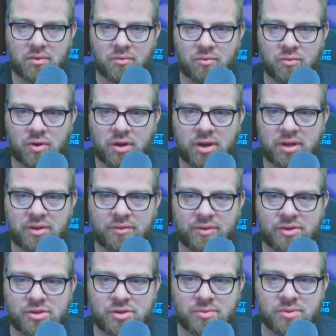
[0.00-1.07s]
Running
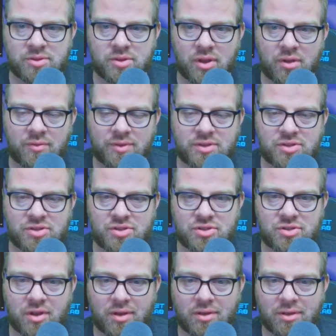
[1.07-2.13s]
DaVinci Resolve
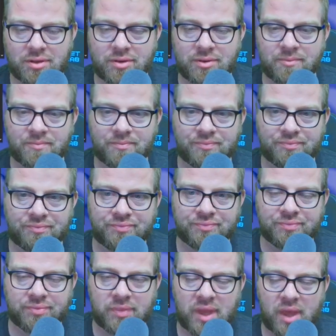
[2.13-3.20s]
installer.
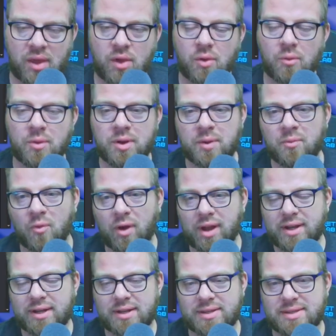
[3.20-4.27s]
What I'm
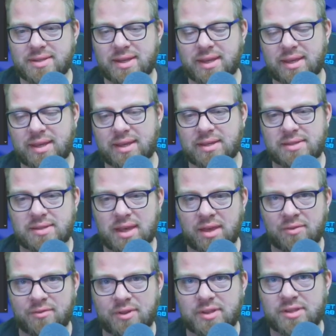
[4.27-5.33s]
wanting to see is
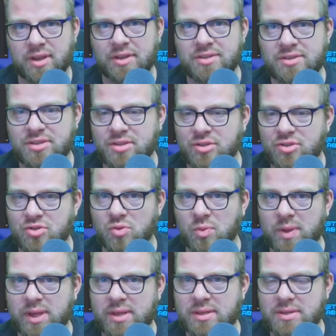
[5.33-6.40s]
if it does the
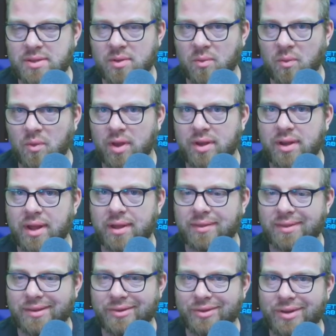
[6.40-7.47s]
tweaks and
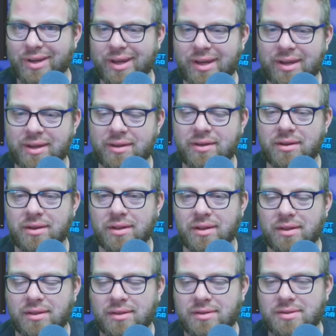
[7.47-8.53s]
whatnot that are needed
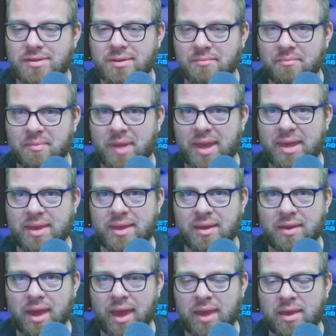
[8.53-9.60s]
to make
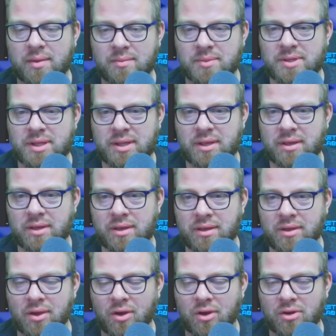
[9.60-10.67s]

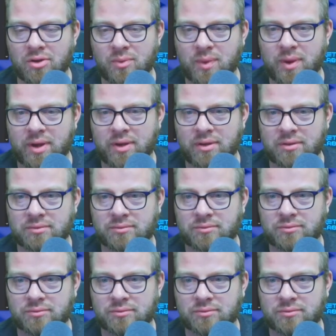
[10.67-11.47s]
AMD hardware